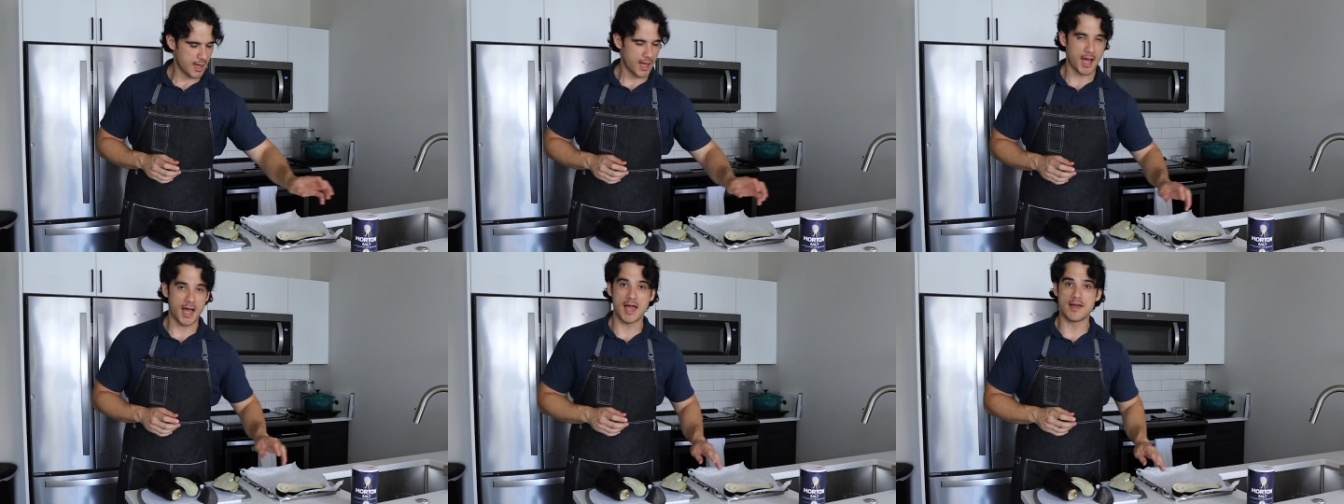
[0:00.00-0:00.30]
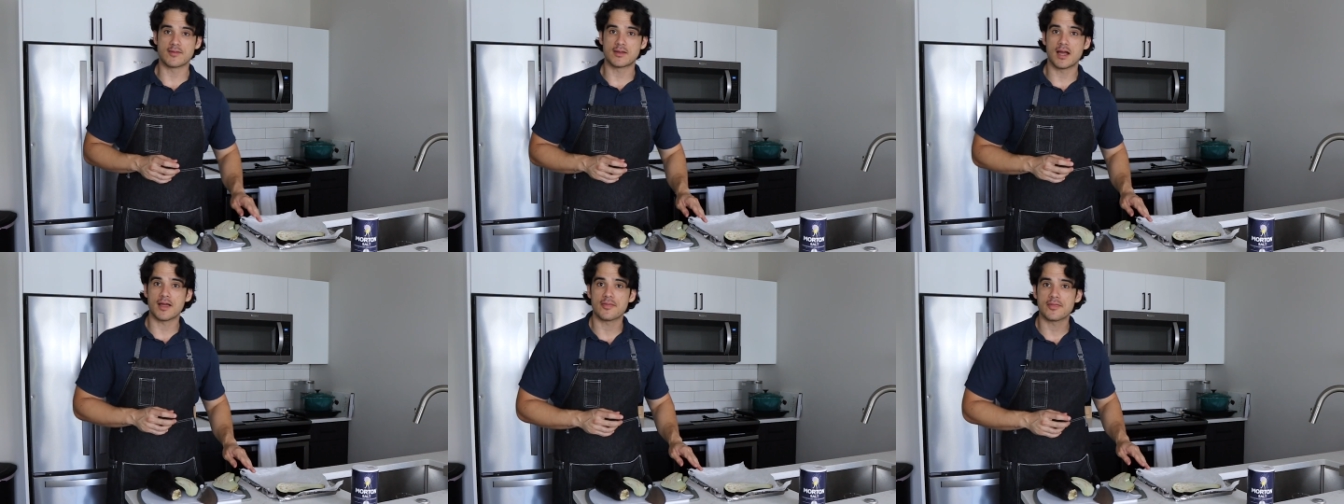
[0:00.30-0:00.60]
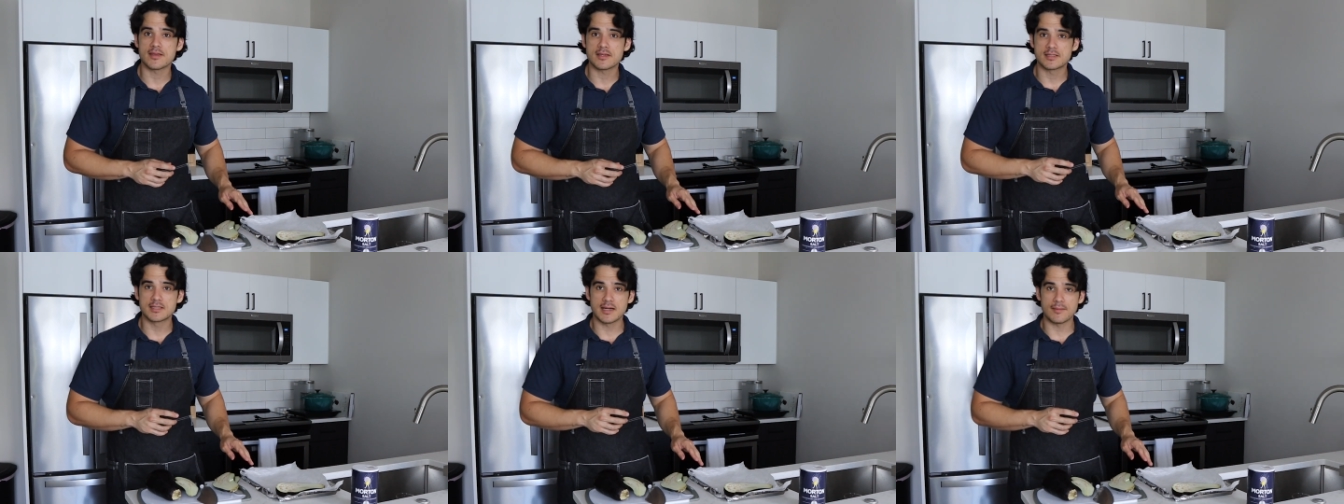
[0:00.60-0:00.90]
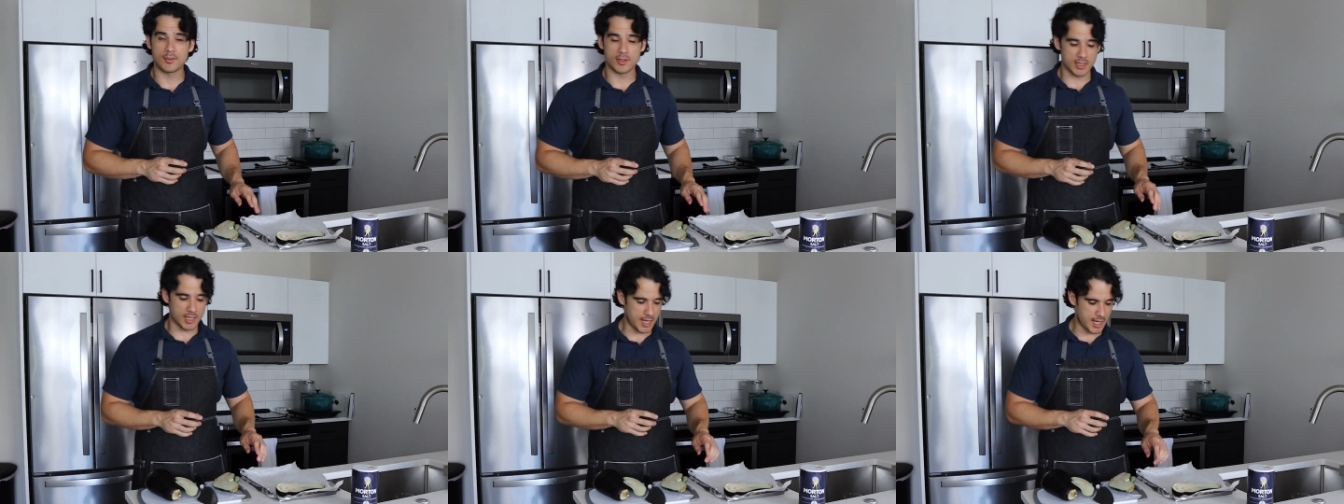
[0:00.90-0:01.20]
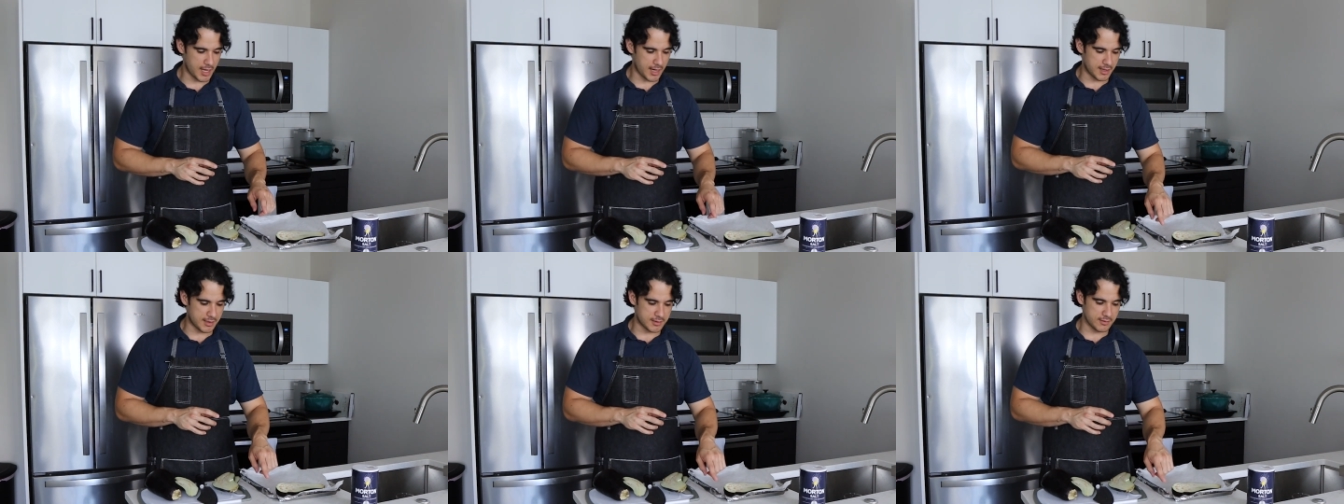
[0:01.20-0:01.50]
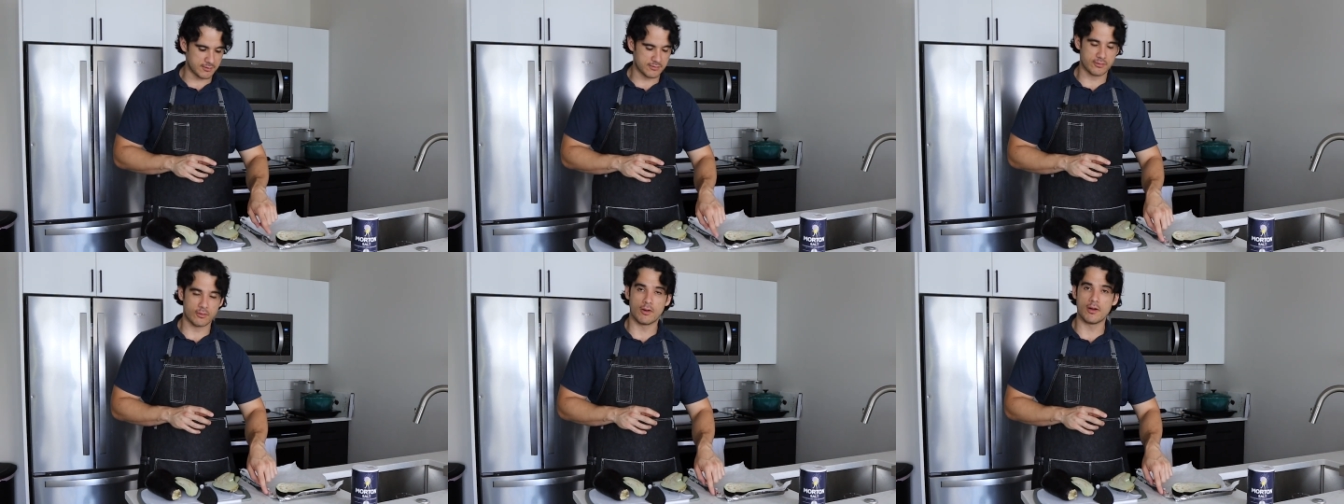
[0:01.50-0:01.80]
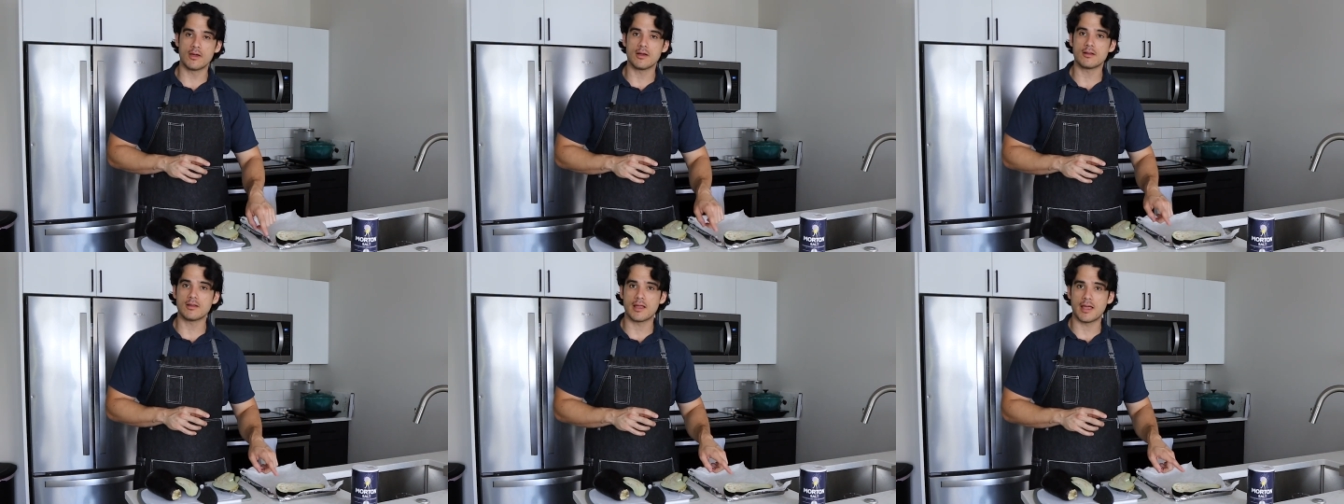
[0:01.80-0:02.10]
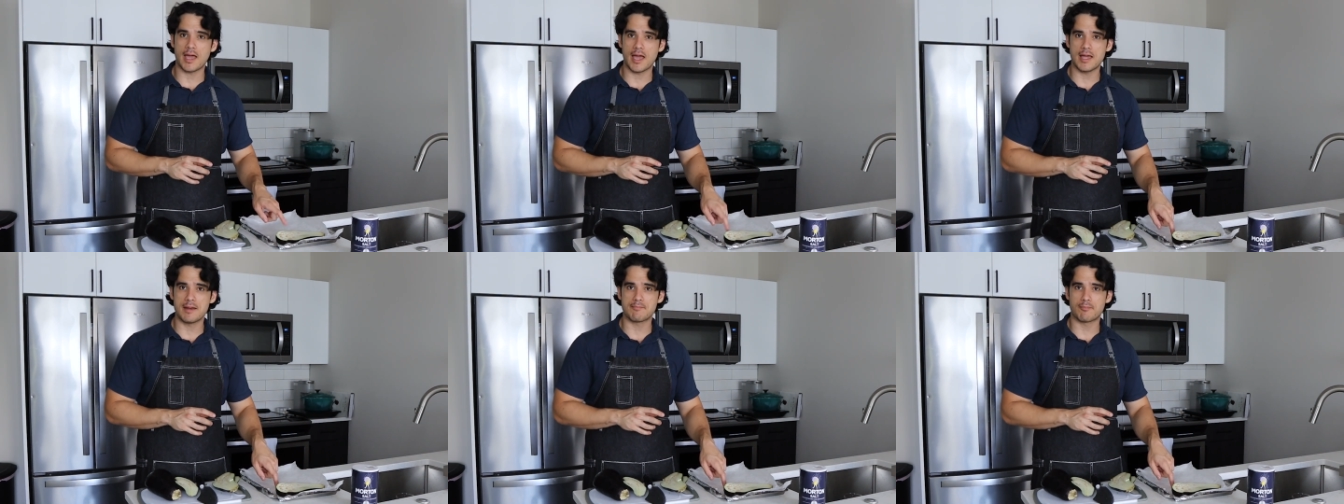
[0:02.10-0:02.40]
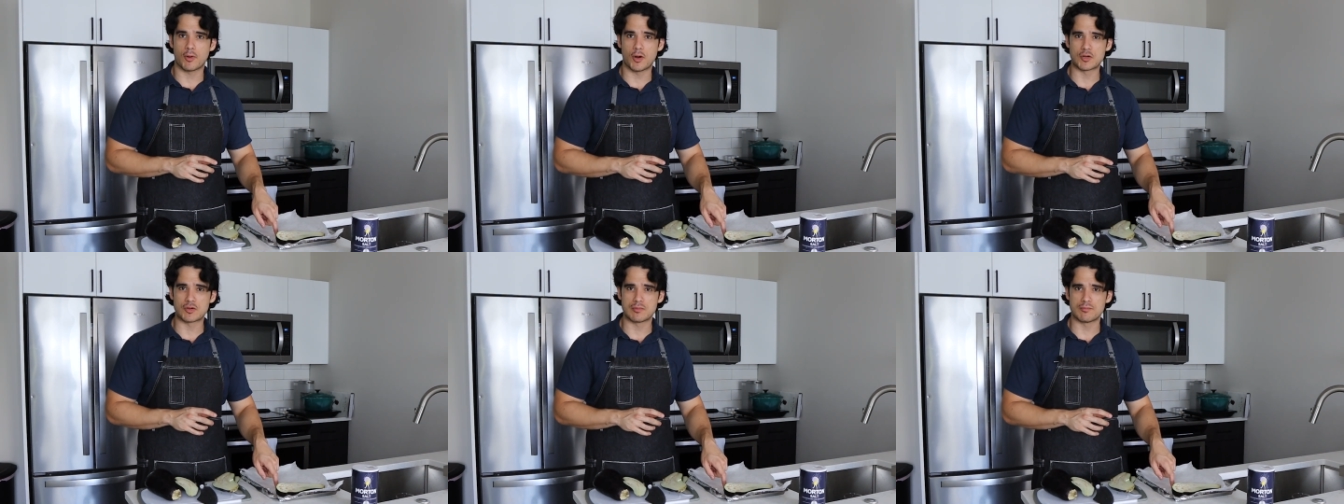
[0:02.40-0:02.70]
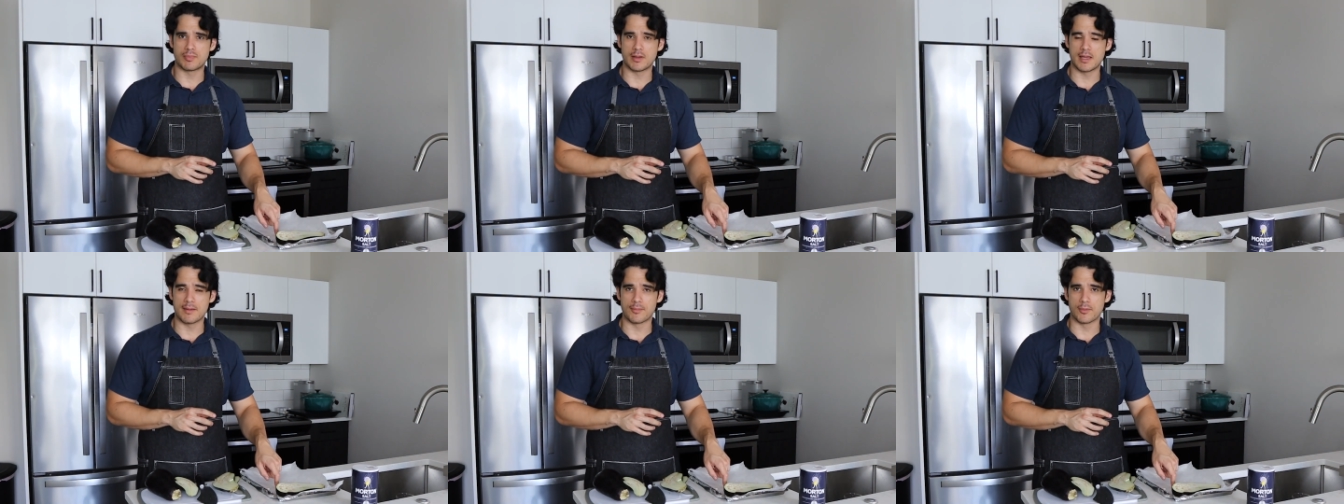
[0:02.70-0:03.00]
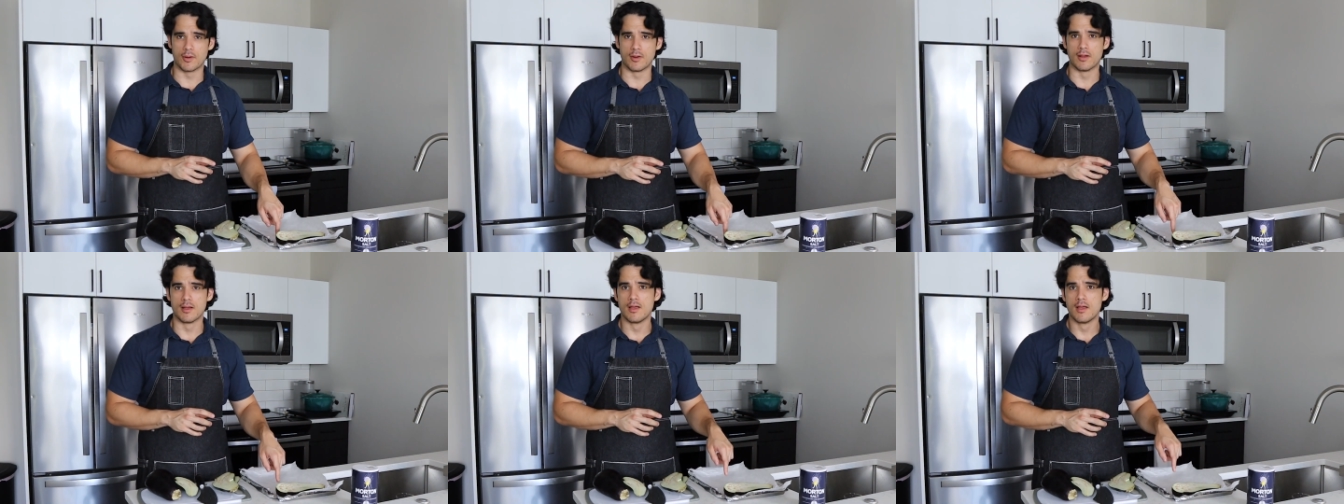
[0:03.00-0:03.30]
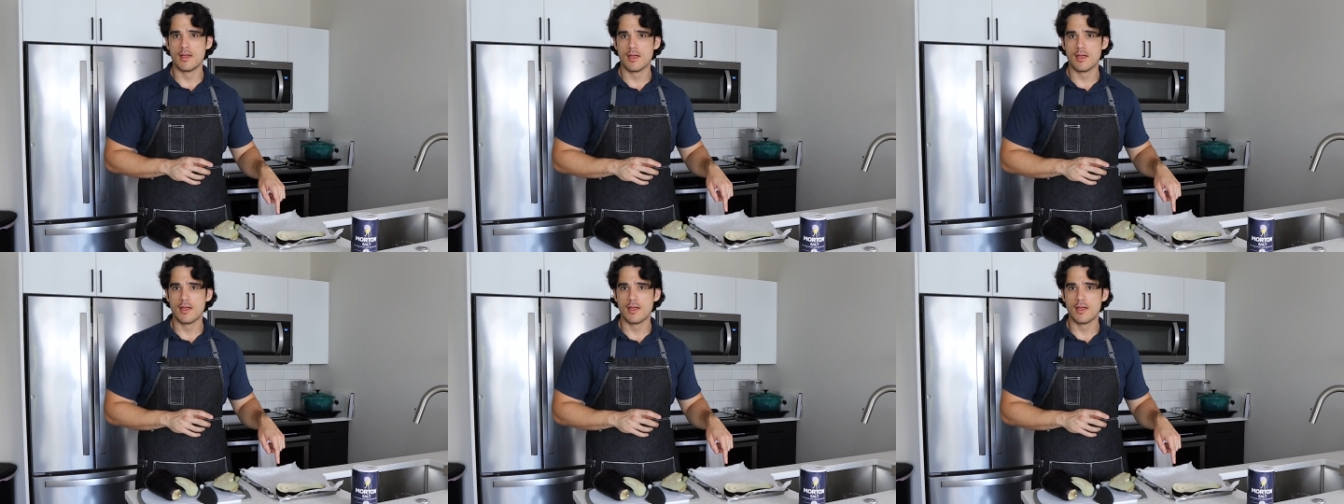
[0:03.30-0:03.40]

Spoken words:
I've got this double-lined foil and parchment paper.